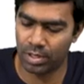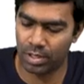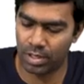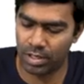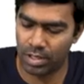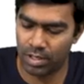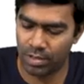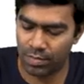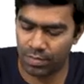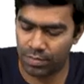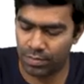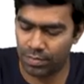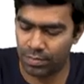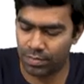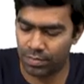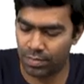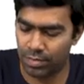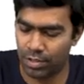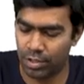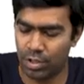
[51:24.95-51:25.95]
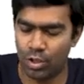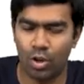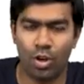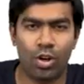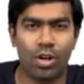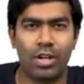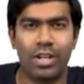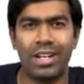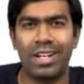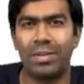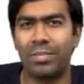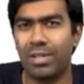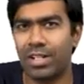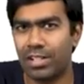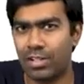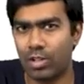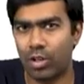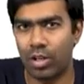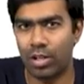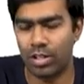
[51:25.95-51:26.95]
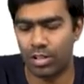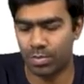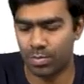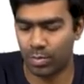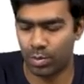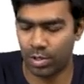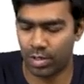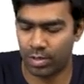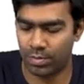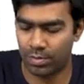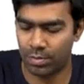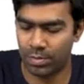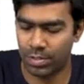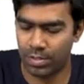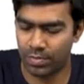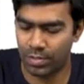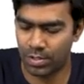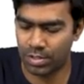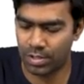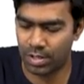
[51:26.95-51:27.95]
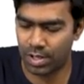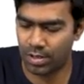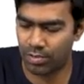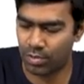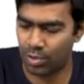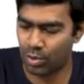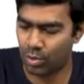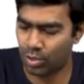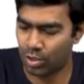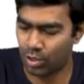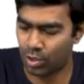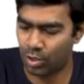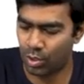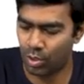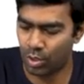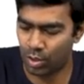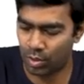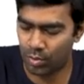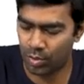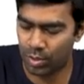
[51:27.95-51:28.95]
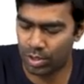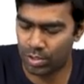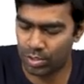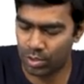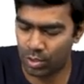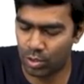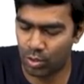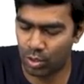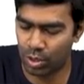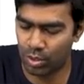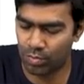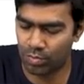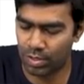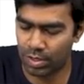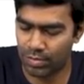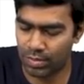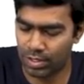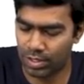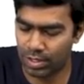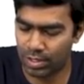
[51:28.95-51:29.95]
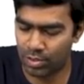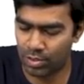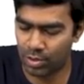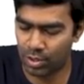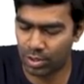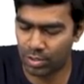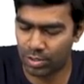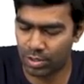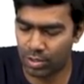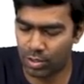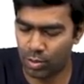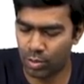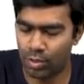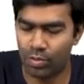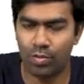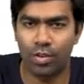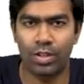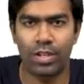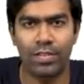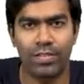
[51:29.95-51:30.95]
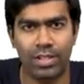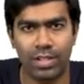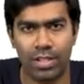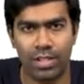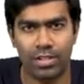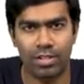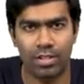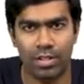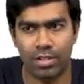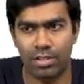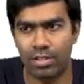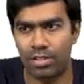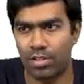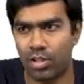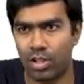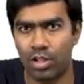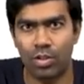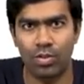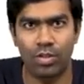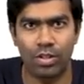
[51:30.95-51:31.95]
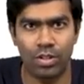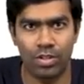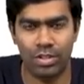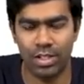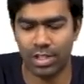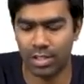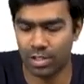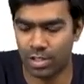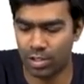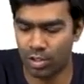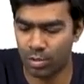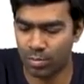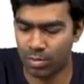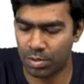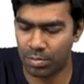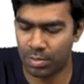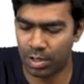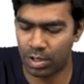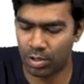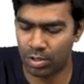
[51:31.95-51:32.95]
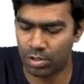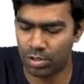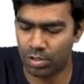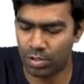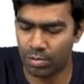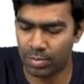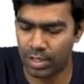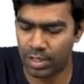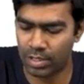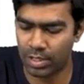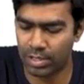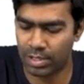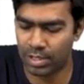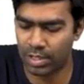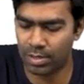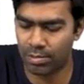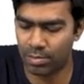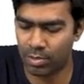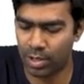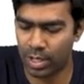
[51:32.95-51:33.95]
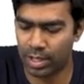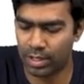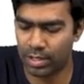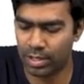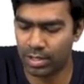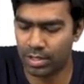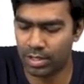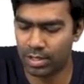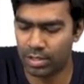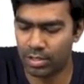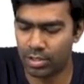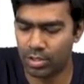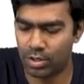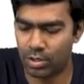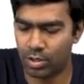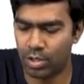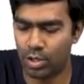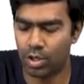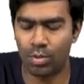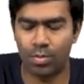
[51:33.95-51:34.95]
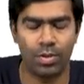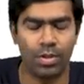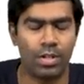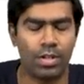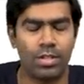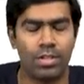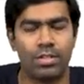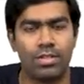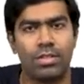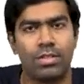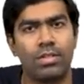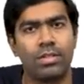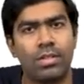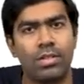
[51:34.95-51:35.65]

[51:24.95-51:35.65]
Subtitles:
if your treatment is not responding, which means first you have to know the goal. What is the goal of giving these drugs? The goal for giving these drugs is not only to shrink the tumor, but also to make the serum prolactin to the normal range.